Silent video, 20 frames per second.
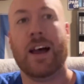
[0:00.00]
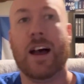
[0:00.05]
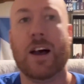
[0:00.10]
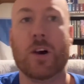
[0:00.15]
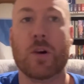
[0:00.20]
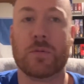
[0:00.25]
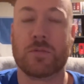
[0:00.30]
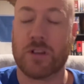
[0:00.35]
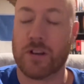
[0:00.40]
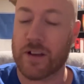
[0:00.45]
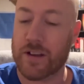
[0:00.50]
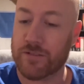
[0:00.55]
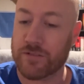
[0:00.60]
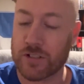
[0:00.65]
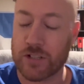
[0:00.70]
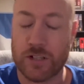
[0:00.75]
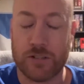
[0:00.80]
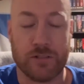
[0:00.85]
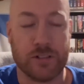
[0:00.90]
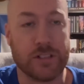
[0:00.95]
I hope y'all have a
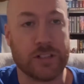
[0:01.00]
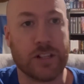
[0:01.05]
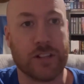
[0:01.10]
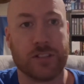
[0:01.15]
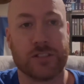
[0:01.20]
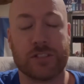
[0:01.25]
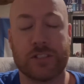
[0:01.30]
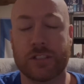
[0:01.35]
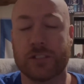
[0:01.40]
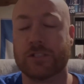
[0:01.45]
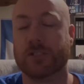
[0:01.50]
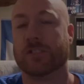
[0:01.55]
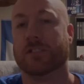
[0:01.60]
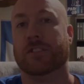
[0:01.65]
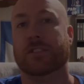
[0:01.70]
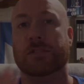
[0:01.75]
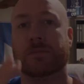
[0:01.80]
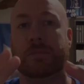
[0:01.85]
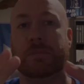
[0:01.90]
good one. Y'all stay strong.